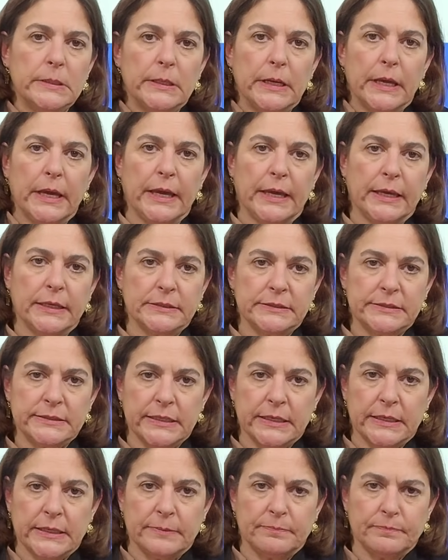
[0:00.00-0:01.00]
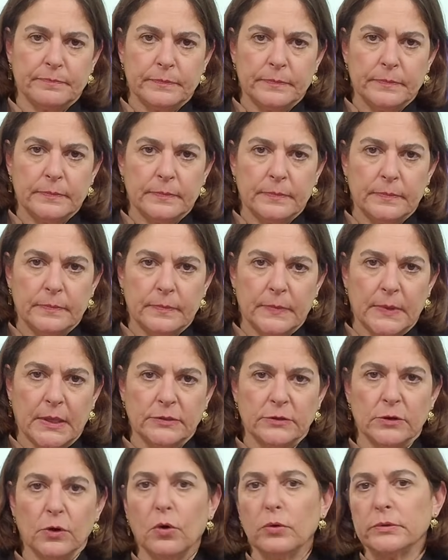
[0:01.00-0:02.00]
And
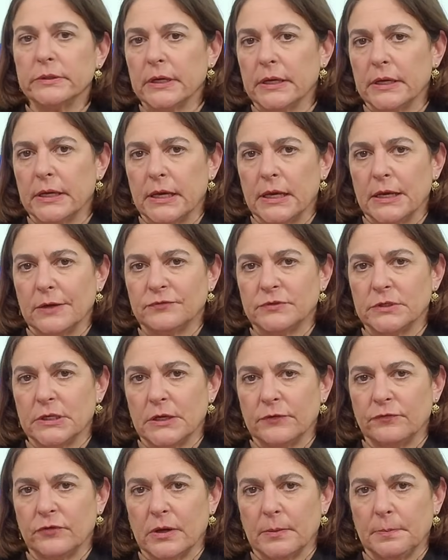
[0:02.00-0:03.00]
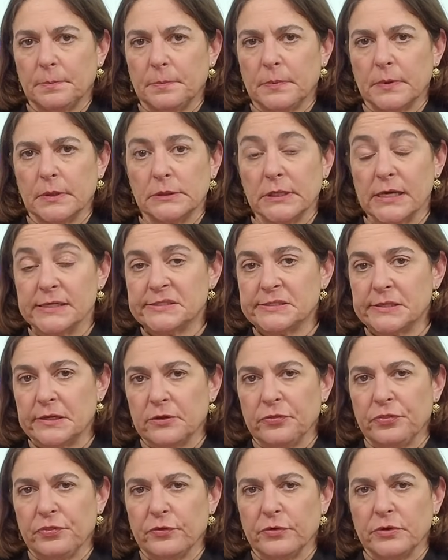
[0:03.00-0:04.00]
they're only going to have to give up less than
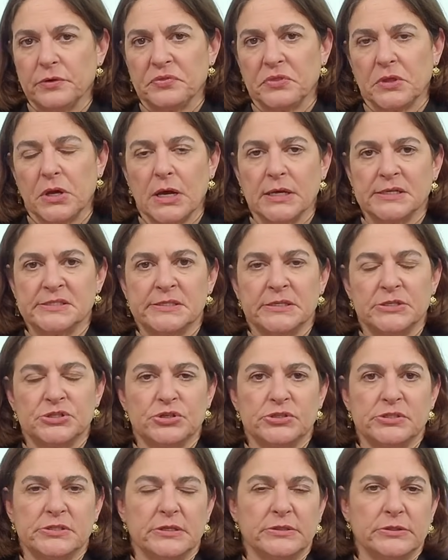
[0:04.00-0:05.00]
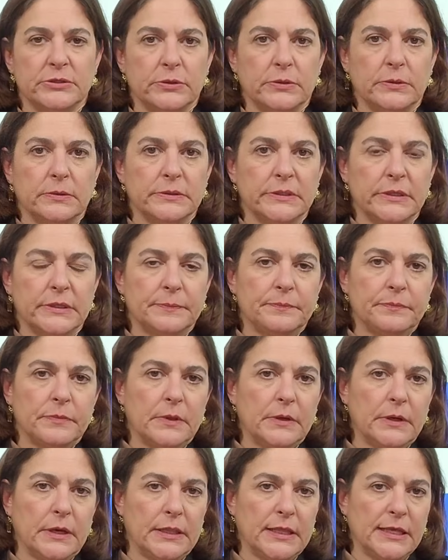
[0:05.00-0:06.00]
a third of the hostages that they're holding.
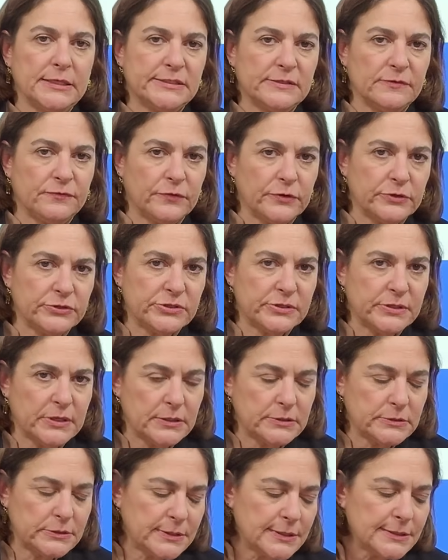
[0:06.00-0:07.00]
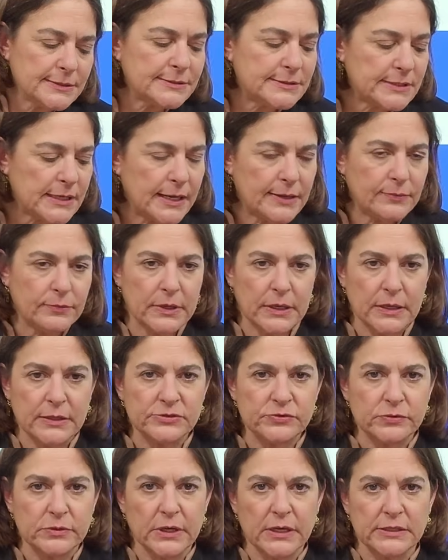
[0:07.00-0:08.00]
Okay, that's the first stage. And then say
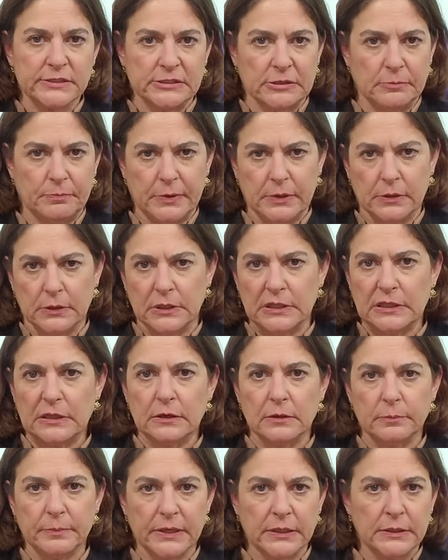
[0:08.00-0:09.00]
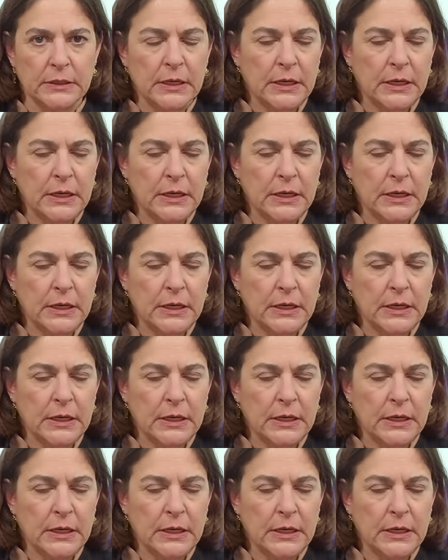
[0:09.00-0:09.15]
Israel gets to piddle a little bit,